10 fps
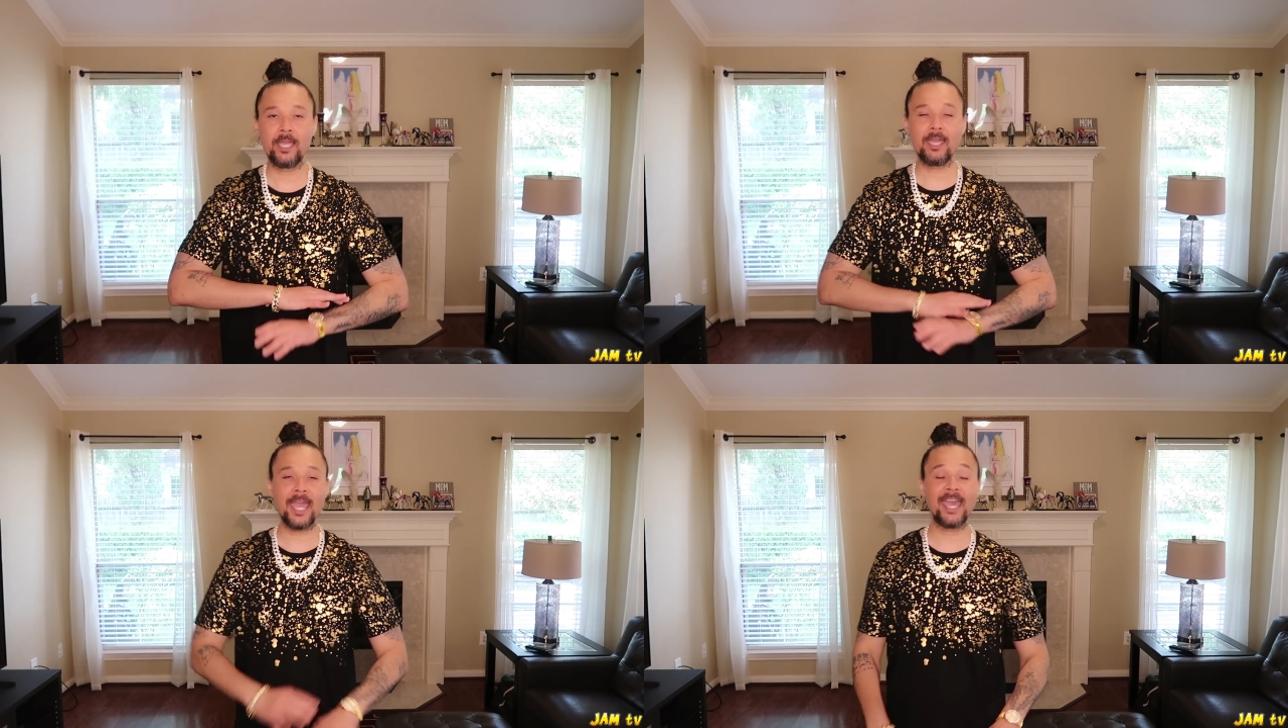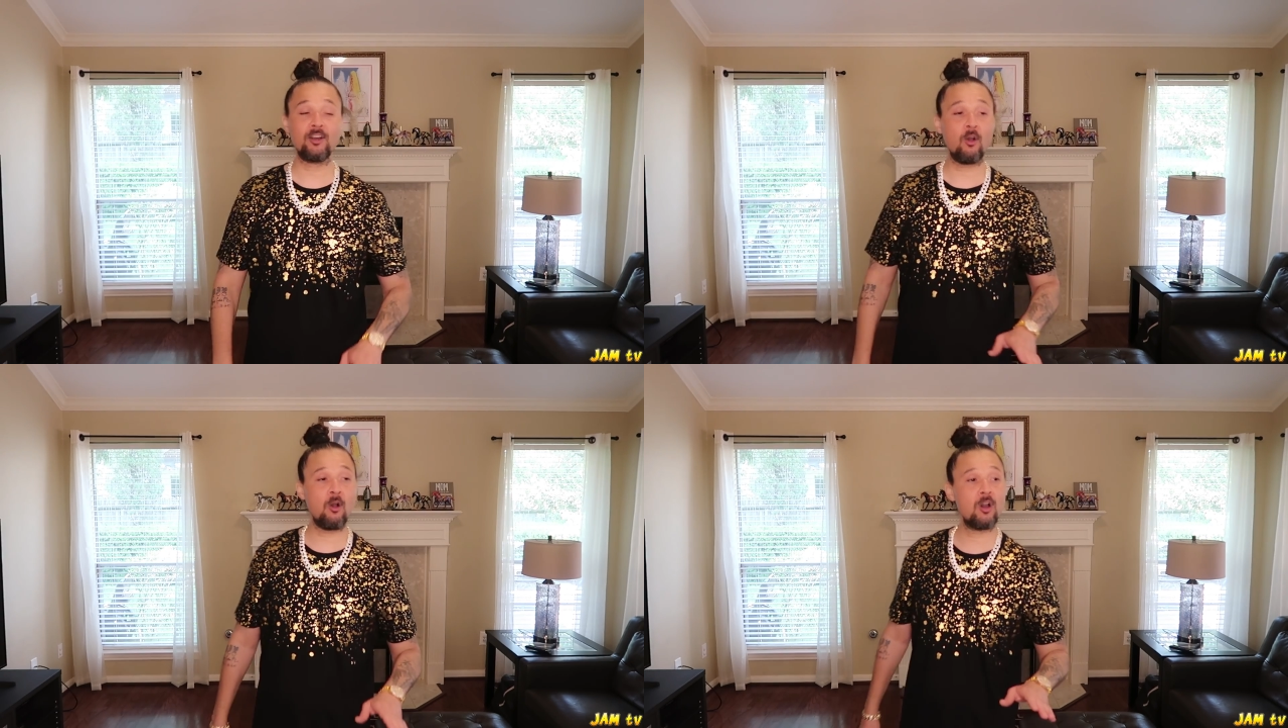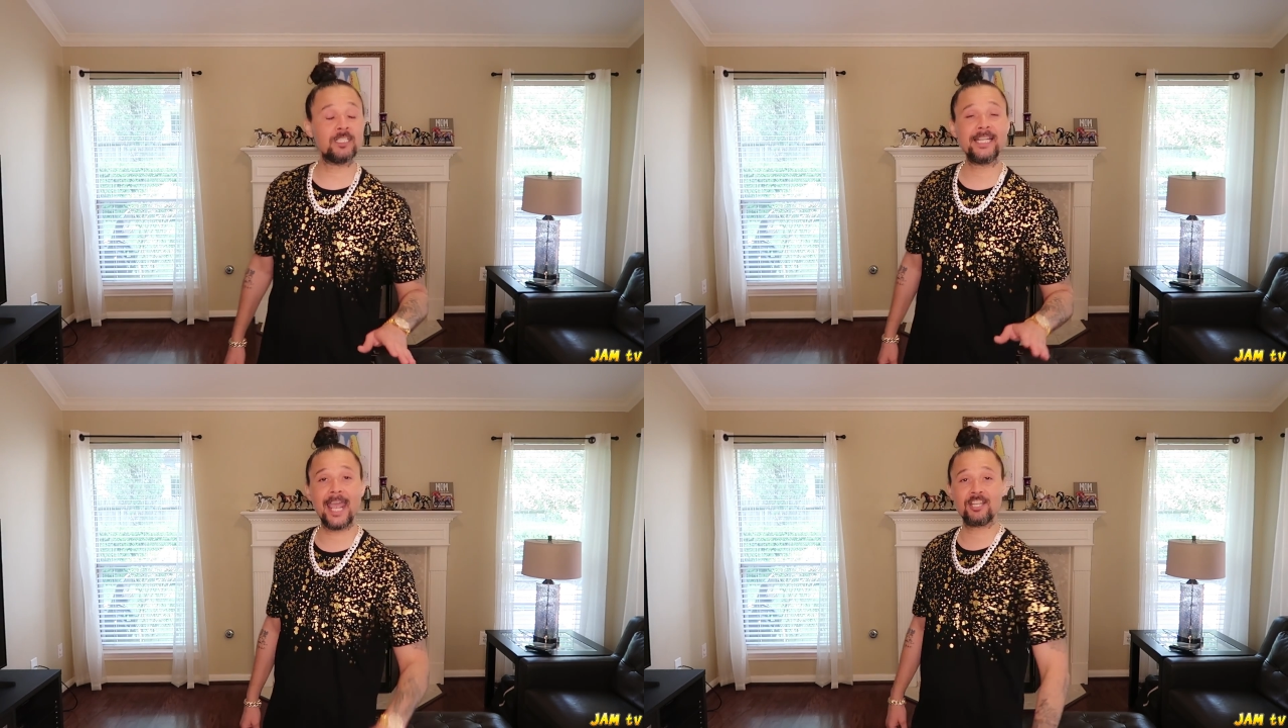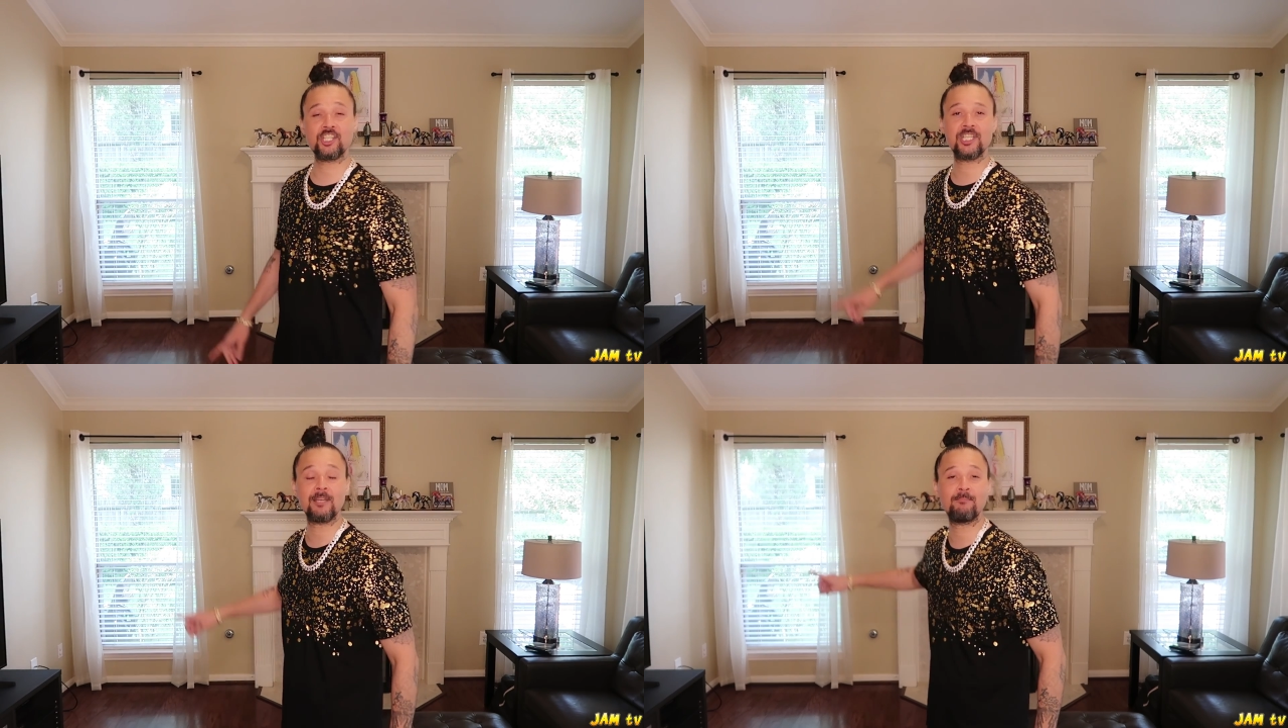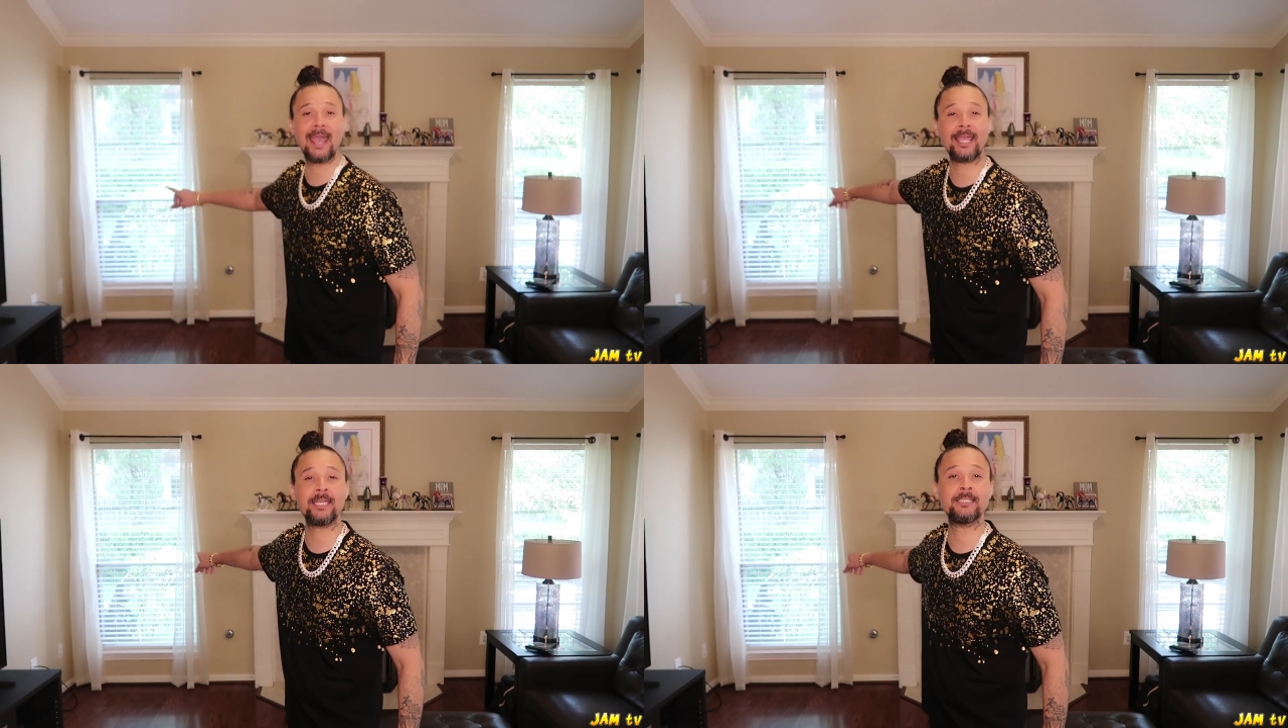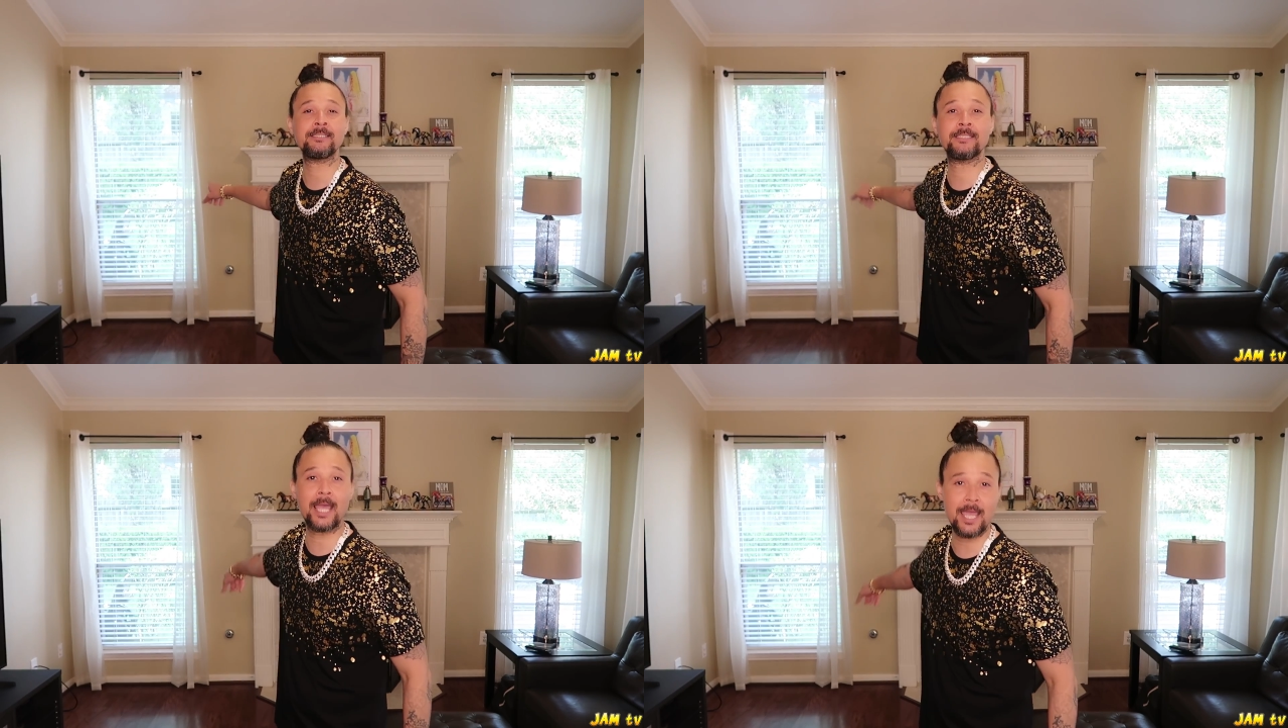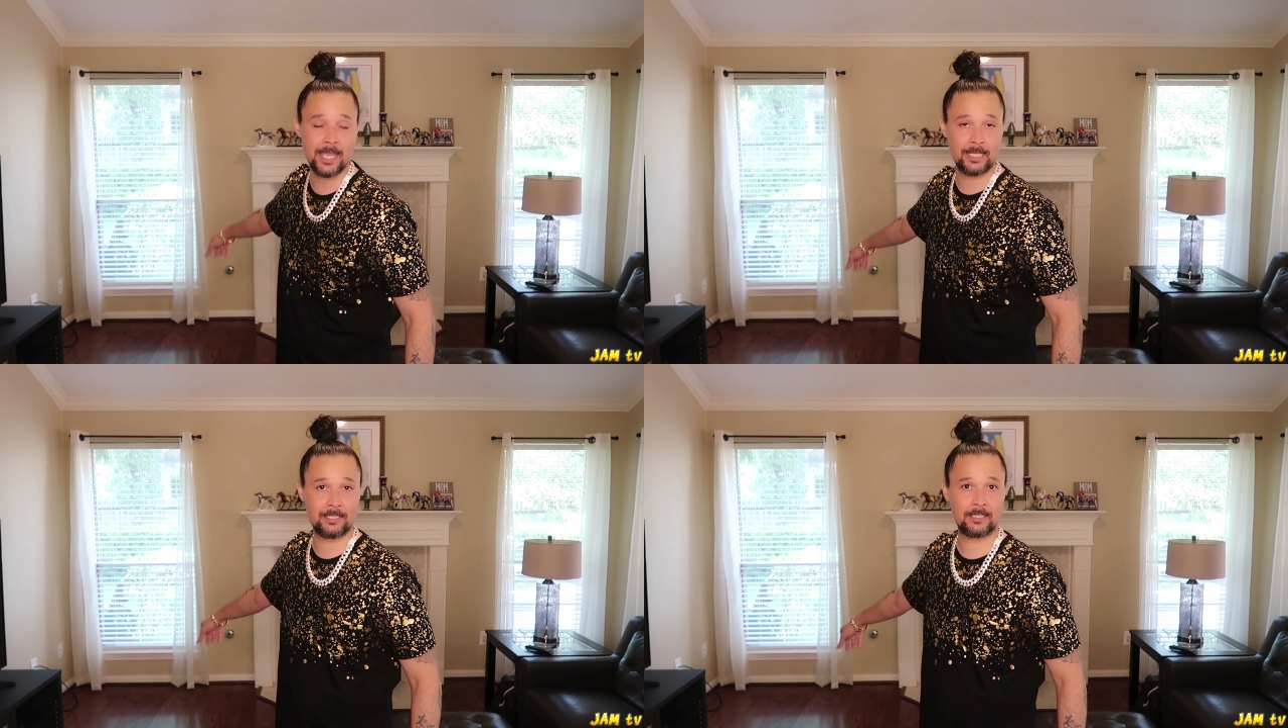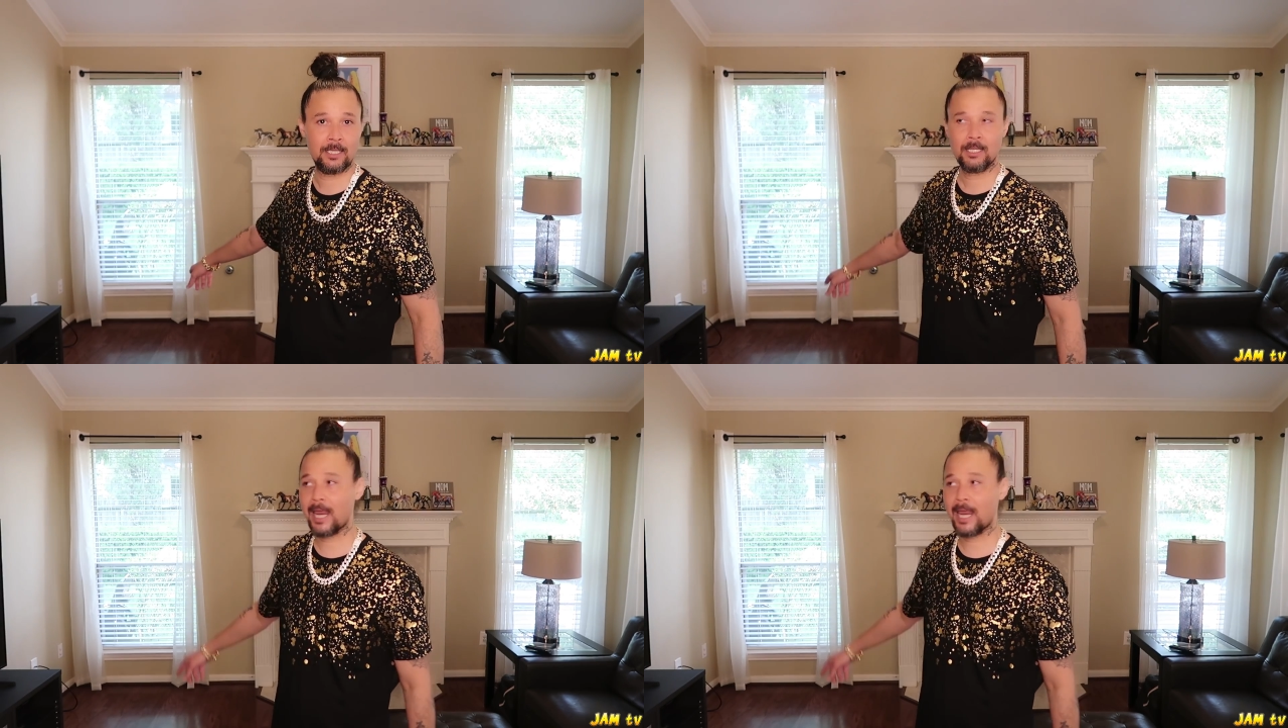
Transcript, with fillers: He had all of that shit back in the days.